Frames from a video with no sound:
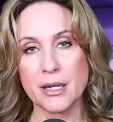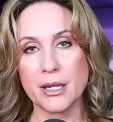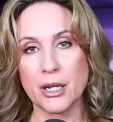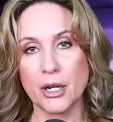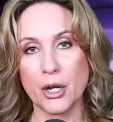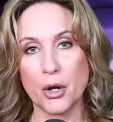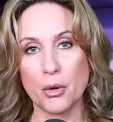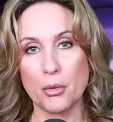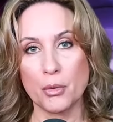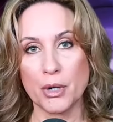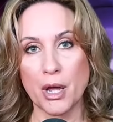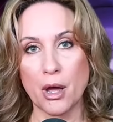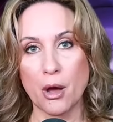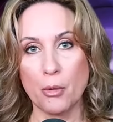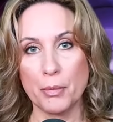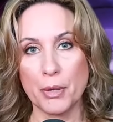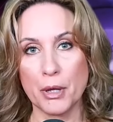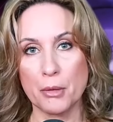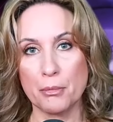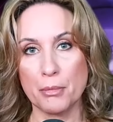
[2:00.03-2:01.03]
you know, it would
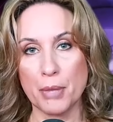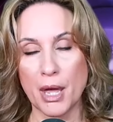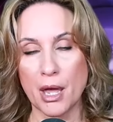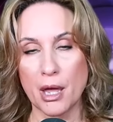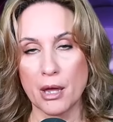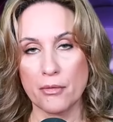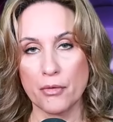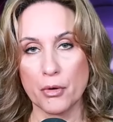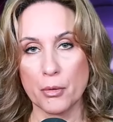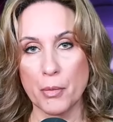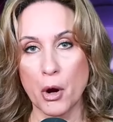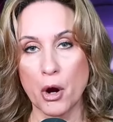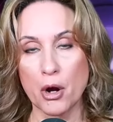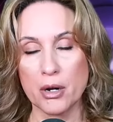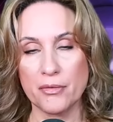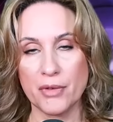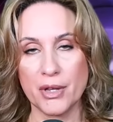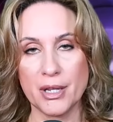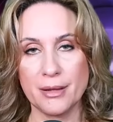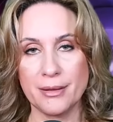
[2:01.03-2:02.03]
help him pay for
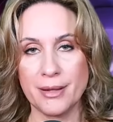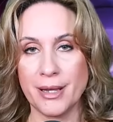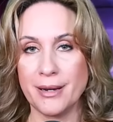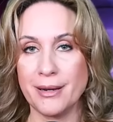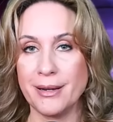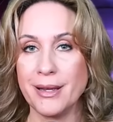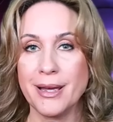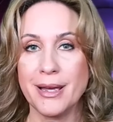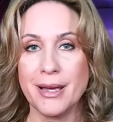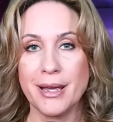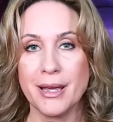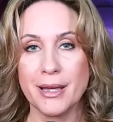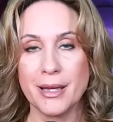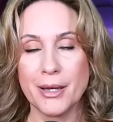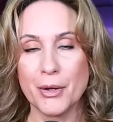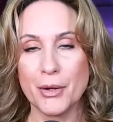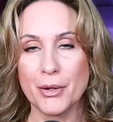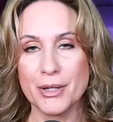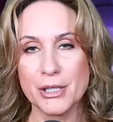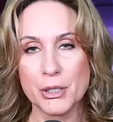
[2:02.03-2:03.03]
part of it. And then,
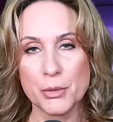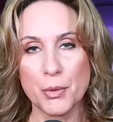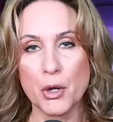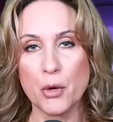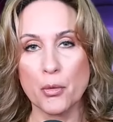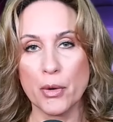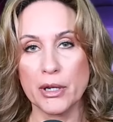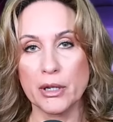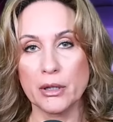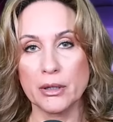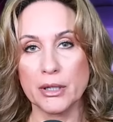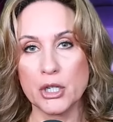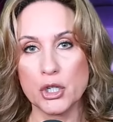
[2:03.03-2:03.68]
you know, let's be real.